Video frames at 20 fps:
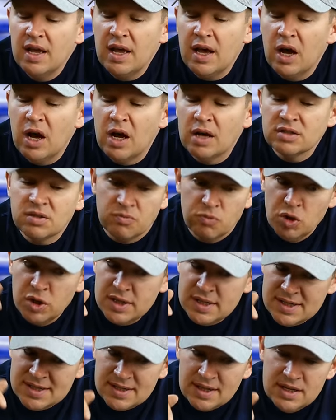Uh, so I'm
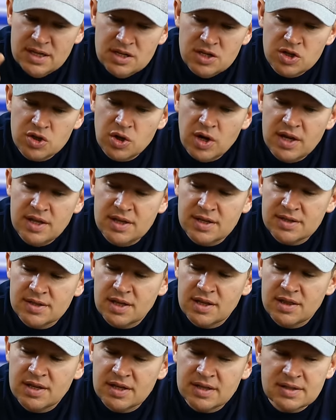really excited to try this.
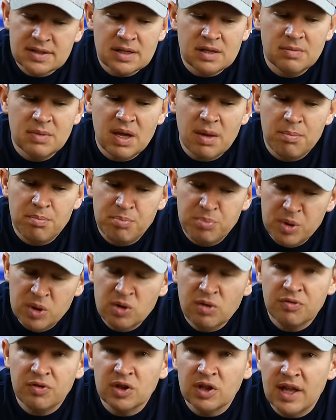I think it's going to be a
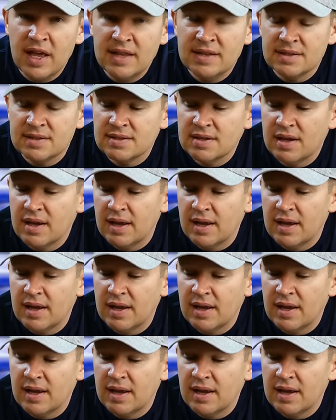beautiful lens.